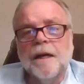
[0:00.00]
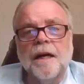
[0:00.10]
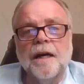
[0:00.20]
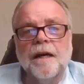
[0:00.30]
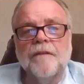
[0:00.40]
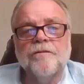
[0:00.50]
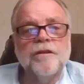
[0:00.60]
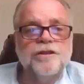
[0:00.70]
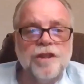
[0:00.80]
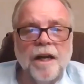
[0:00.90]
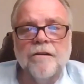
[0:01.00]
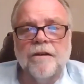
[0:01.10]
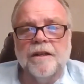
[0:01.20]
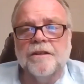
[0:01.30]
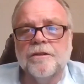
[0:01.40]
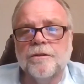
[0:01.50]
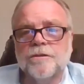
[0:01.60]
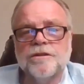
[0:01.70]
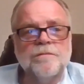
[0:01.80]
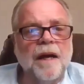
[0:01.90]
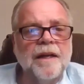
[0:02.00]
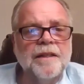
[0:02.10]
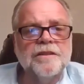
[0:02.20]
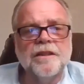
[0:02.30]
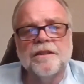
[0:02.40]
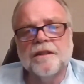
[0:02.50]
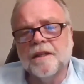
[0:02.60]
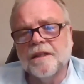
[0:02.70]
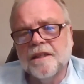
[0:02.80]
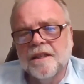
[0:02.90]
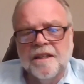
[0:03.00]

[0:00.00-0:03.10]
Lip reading: For Jared, who's managing the